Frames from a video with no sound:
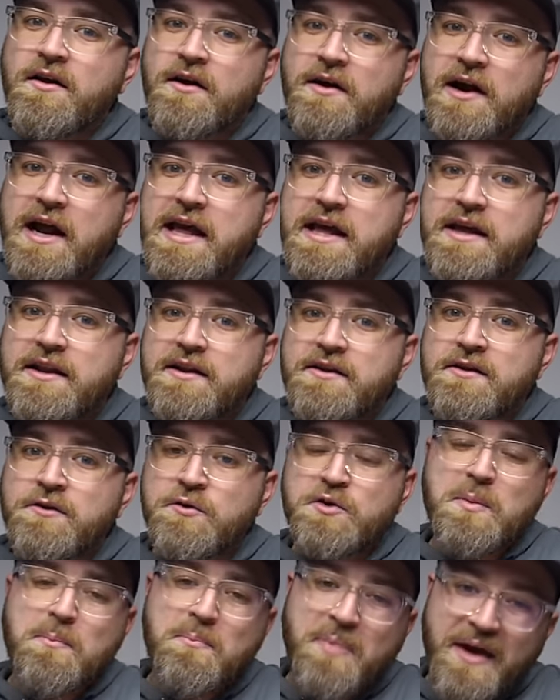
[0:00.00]
all right?
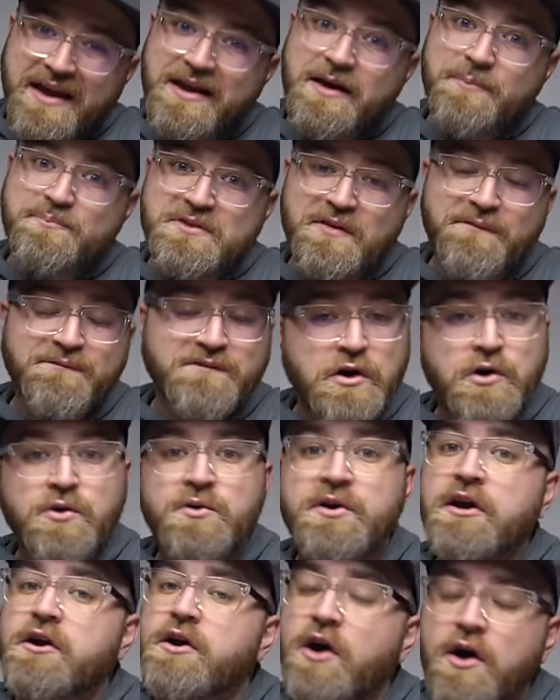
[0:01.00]
You can pick up the
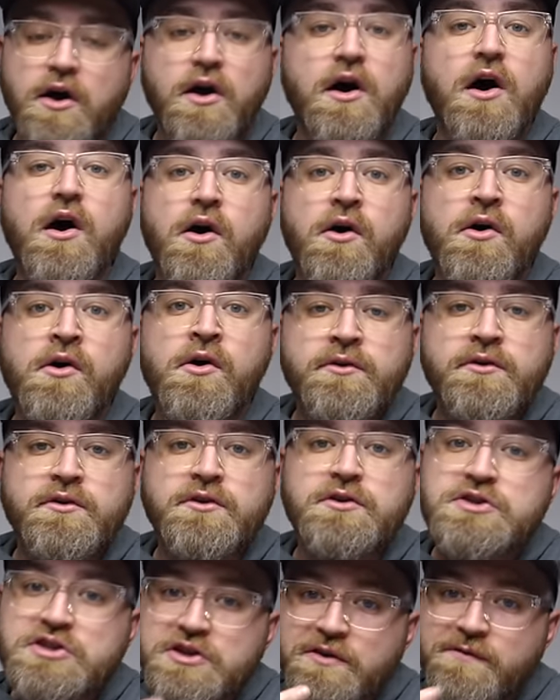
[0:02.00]
phone and call.
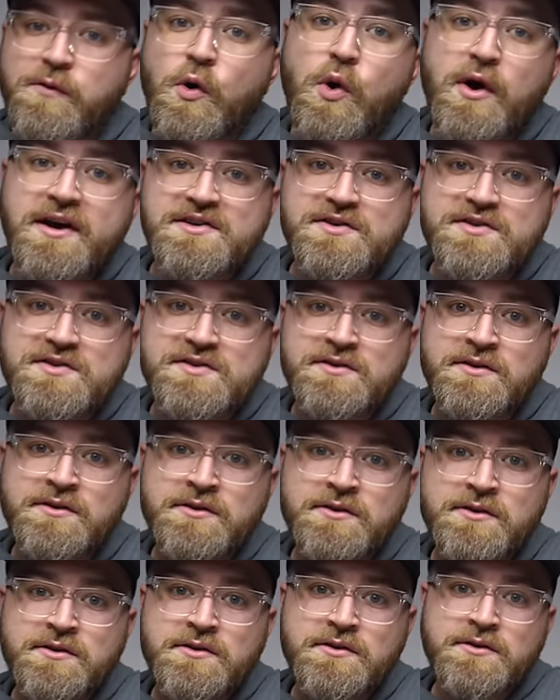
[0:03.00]
Use your voice
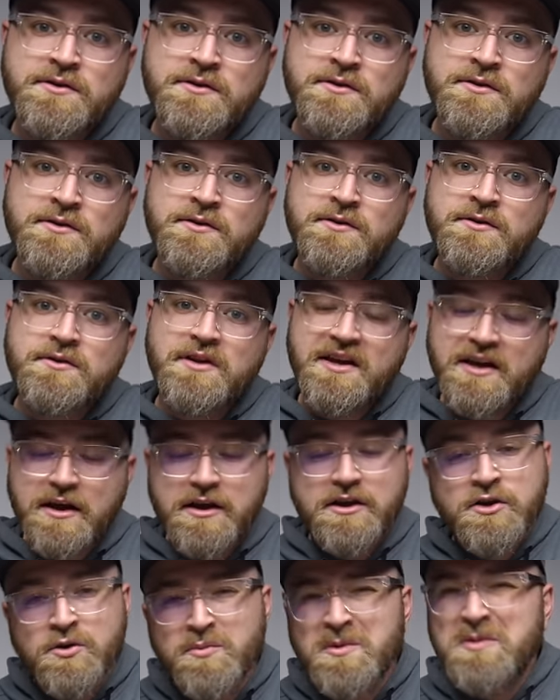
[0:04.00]
like a
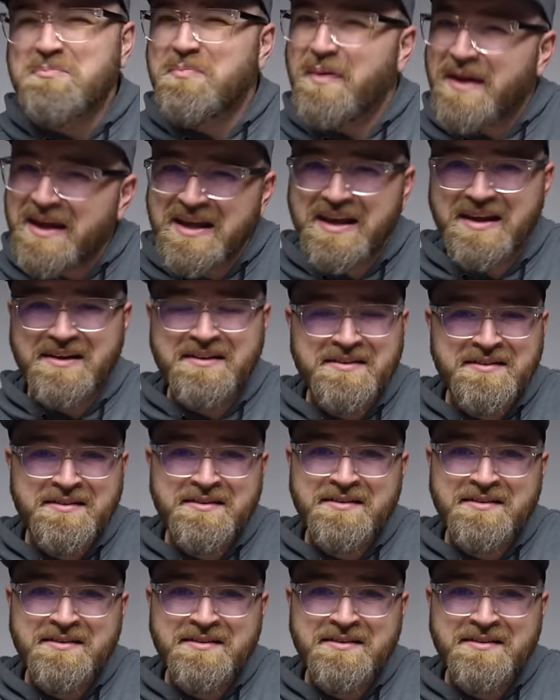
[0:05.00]
human being.